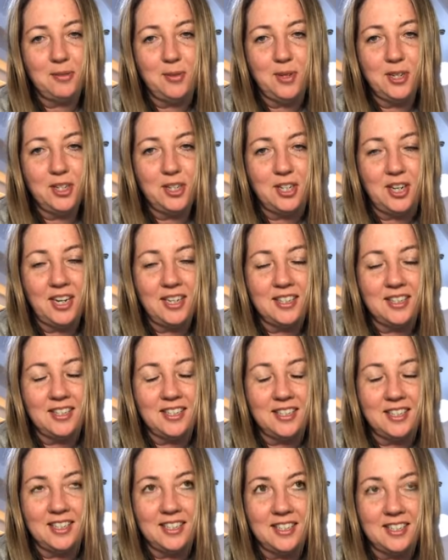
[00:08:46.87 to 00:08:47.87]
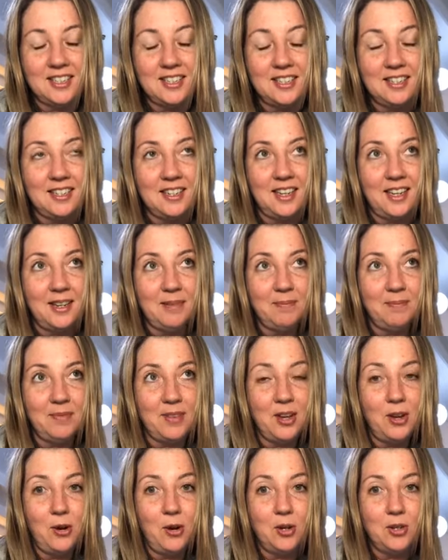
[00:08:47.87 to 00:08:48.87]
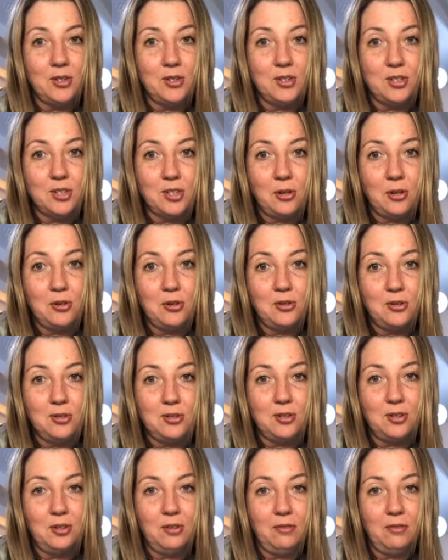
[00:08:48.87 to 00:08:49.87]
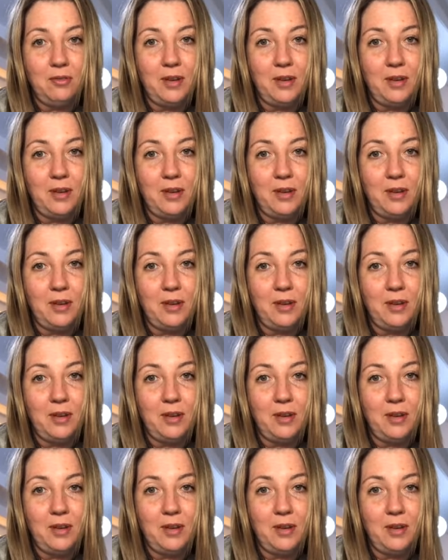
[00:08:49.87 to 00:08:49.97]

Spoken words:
which has just gone so